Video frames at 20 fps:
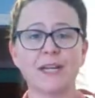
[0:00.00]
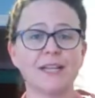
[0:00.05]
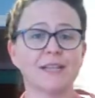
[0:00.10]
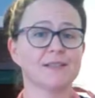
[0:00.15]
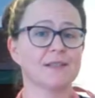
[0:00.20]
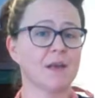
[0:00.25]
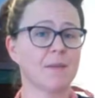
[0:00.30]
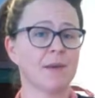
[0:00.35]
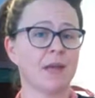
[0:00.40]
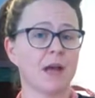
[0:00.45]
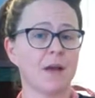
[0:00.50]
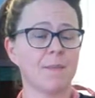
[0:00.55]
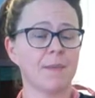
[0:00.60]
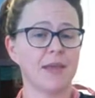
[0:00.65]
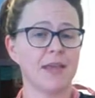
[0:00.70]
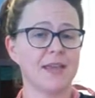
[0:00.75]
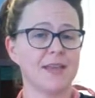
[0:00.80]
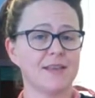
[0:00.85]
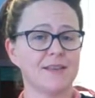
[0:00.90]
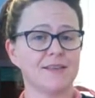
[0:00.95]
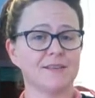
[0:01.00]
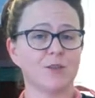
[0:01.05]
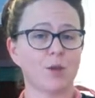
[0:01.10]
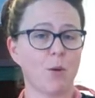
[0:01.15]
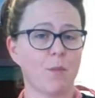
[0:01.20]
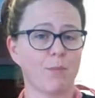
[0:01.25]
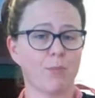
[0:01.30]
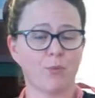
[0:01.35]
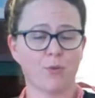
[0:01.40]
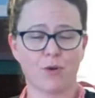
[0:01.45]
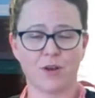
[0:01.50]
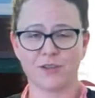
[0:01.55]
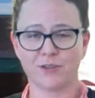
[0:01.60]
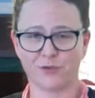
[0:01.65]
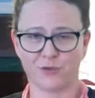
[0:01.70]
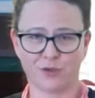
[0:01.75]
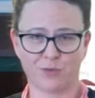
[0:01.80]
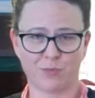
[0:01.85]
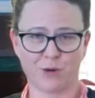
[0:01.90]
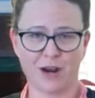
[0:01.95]
that's coming up is
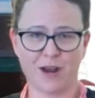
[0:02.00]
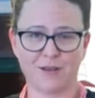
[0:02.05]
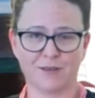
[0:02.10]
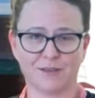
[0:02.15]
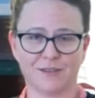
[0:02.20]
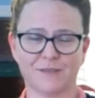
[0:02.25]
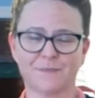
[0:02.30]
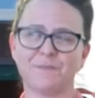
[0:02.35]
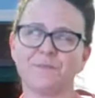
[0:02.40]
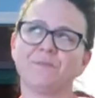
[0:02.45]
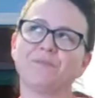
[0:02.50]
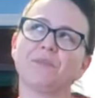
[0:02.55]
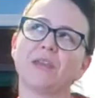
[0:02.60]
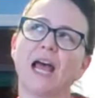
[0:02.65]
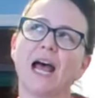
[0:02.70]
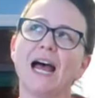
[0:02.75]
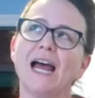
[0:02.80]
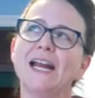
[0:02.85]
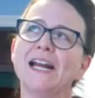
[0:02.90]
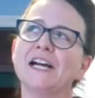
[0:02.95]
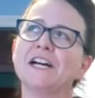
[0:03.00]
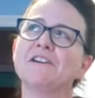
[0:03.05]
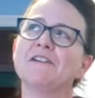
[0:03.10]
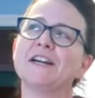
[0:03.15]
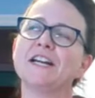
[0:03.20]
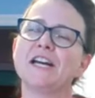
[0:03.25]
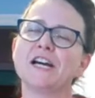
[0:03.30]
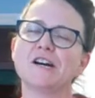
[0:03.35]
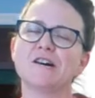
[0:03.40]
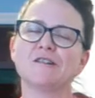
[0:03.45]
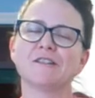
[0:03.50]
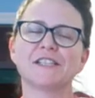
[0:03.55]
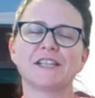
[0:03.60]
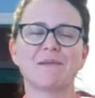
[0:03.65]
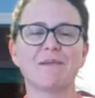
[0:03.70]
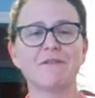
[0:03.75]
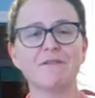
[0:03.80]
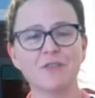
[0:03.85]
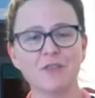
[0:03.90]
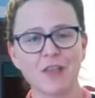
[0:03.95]
Brussels sprouts. I know, some
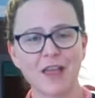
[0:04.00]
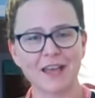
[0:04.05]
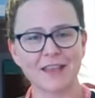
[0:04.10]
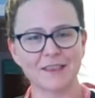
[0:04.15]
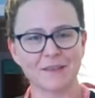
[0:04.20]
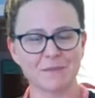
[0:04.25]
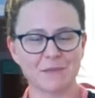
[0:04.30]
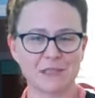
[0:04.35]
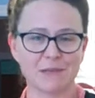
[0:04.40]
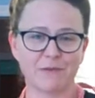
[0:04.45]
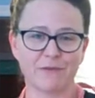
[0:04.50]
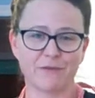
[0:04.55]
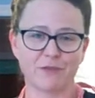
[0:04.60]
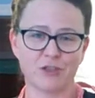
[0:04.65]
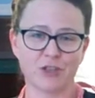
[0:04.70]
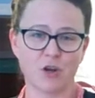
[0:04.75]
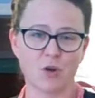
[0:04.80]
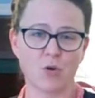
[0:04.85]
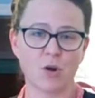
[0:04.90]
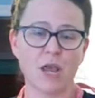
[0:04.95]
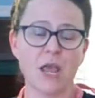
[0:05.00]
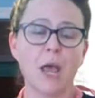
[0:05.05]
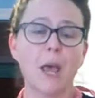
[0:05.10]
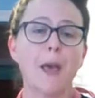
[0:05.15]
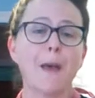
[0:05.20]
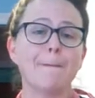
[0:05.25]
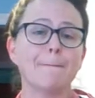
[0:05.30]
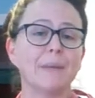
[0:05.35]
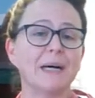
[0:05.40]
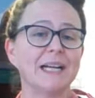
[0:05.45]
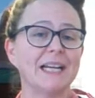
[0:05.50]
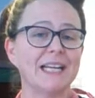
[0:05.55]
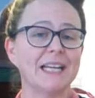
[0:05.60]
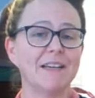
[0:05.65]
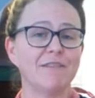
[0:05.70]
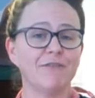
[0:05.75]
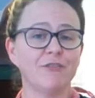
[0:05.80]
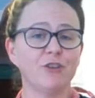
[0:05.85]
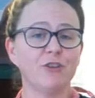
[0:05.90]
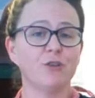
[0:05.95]
of you like them, some of you don't. But
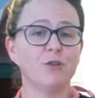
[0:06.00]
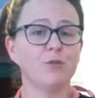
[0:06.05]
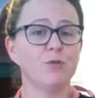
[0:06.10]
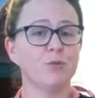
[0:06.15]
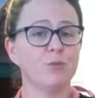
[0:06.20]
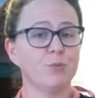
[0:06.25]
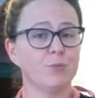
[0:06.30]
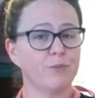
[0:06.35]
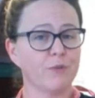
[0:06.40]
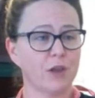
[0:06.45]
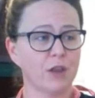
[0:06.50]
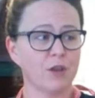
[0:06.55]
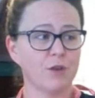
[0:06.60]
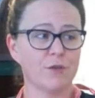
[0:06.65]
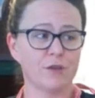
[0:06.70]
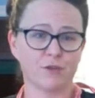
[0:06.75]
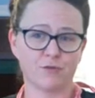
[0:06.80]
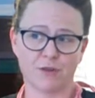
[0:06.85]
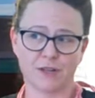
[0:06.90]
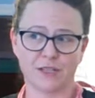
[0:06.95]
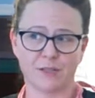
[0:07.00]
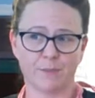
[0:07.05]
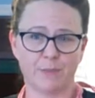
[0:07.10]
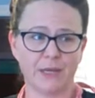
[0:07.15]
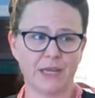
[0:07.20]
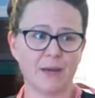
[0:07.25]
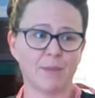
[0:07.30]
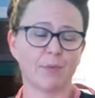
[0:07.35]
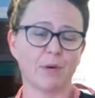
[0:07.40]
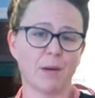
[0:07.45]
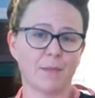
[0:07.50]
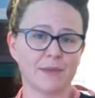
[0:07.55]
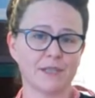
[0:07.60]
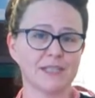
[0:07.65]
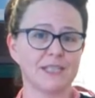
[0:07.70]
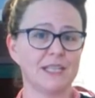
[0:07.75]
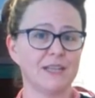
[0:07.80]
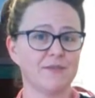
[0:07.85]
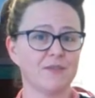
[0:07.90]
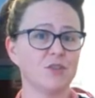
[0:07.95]
if you follow this recipe, I promise
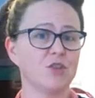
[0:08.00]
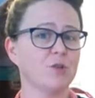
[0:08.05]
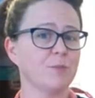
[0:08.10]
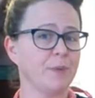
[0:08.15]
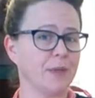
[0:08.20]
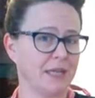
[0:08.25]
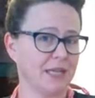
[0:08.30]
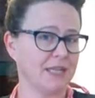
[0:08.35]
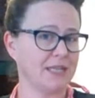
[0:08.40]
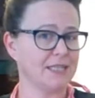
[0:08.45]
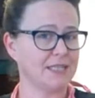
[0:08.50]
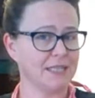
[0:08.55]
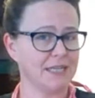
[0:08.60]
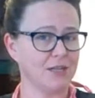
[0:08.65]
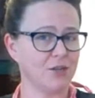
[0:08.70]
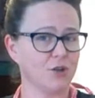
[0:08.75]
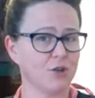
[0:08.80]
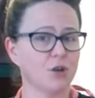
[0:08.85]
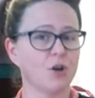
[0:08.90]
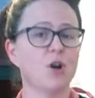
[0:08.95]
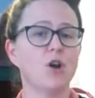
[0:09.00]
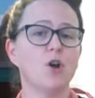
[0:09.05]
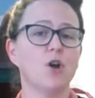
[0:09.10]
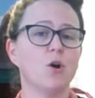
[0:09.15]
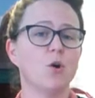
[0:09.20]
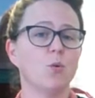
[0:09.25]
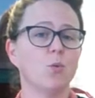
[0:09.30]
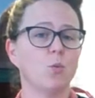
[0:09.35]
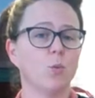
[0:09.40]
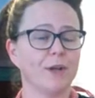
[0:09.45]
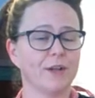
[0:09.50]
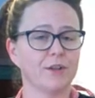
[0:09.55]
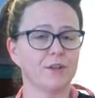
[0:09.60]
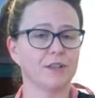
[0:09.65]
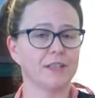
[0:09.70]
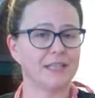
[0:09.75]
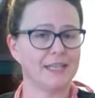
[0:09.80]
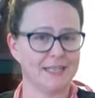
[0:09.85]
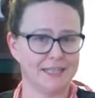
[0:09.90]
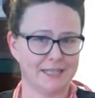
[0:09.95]
even your pickiest eater
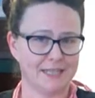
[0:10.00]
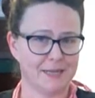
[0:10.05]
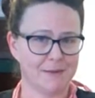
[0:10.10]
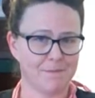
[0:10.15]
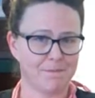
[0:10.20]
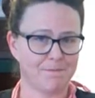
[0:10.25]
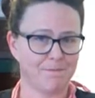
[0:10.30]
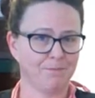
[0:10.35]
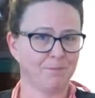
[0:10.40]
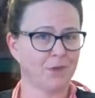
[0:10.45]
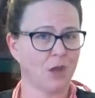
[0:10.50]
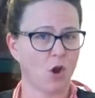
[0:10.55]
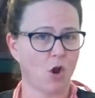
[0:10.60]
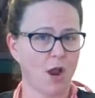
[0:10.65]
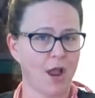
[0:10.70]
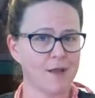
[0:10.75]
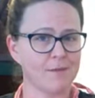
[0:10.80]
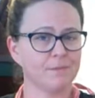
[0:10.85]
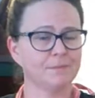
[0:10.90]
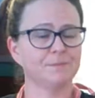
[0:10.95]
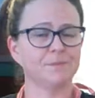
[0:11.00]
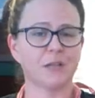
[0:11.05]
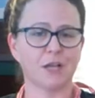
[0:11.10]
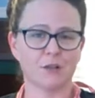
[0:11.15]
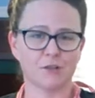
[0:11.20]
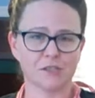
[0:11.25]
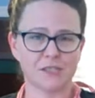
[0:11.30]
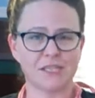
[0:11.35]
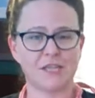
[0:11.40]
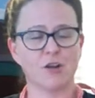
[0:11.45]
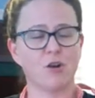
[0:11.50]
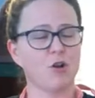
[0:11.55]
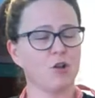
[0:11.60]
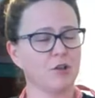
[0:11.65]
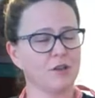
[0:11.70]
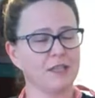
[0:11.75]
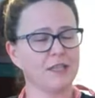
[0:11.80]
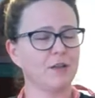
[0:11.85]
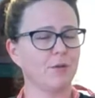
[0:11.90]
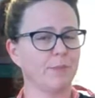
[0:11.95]
will eat them. Okay? I'll see y'all
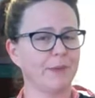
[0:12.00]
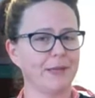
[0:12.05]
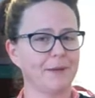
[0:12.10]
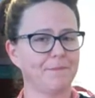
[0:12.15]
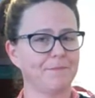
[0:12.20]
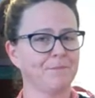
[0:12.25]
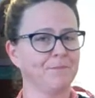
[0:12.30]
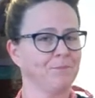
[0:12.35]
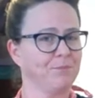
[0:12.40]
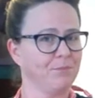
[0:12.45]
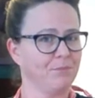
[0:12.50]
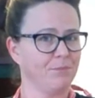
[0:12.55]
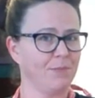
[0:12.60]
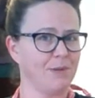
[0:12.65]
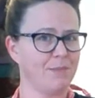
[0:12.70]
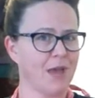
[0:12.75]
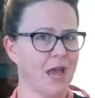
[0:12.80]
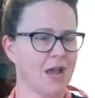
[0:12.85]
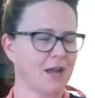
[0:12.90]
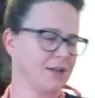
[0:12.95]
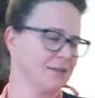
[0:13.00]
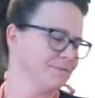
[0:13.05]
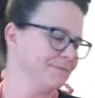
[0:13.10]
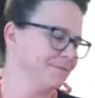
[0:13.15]
in a little bit. Be back.